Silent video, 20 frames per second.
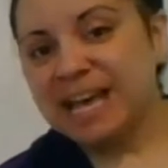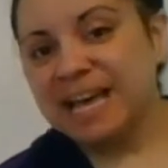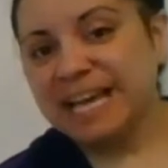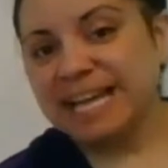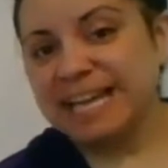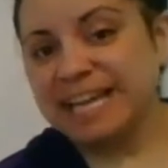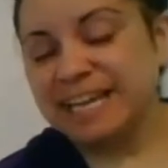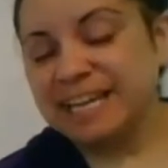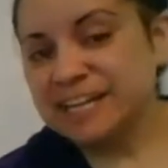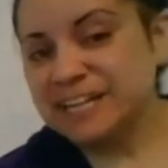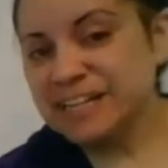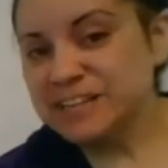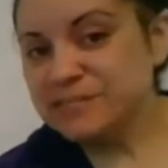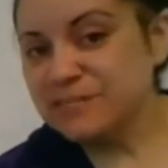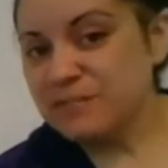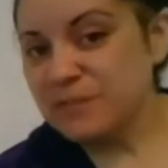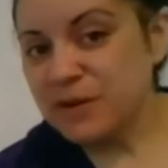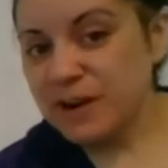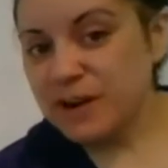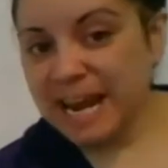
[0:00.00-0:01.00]

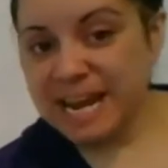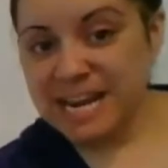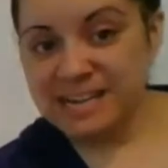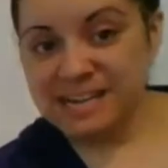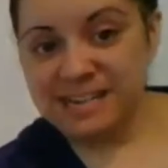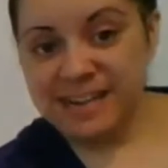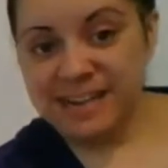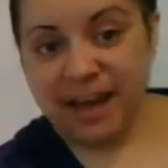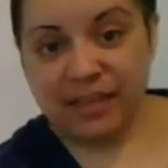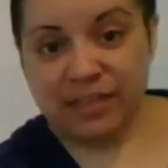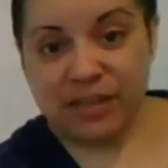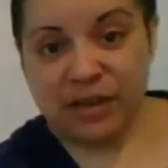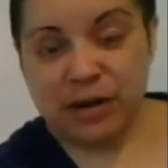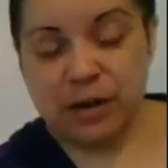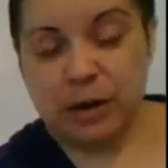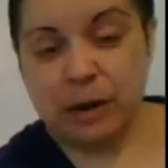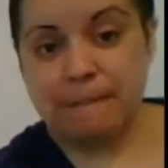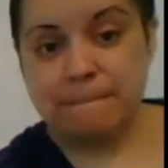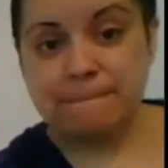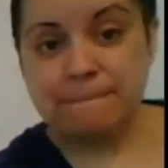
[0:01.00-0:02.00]
here for
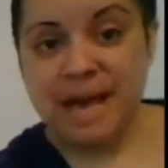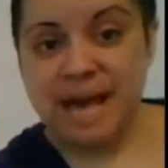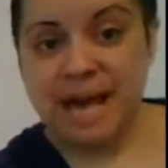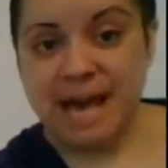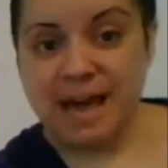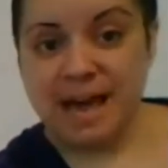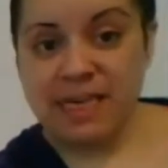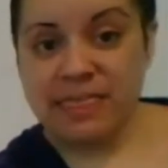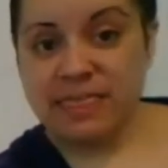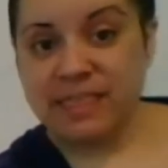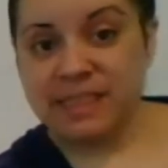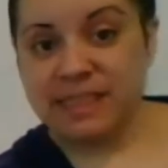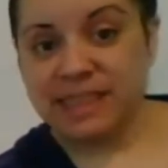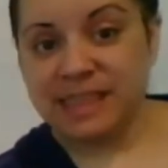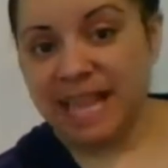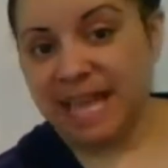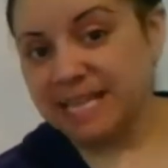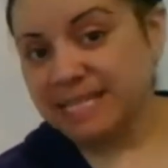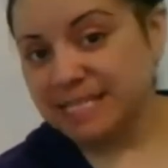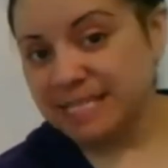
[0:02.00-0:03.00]
another math
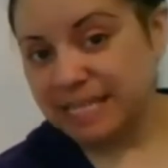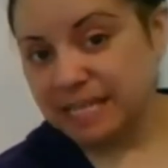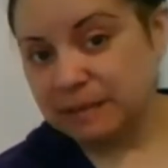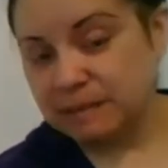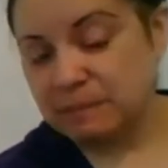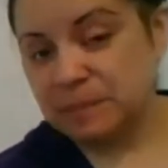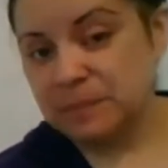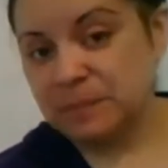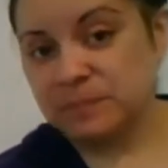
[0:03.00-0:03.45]
lesson.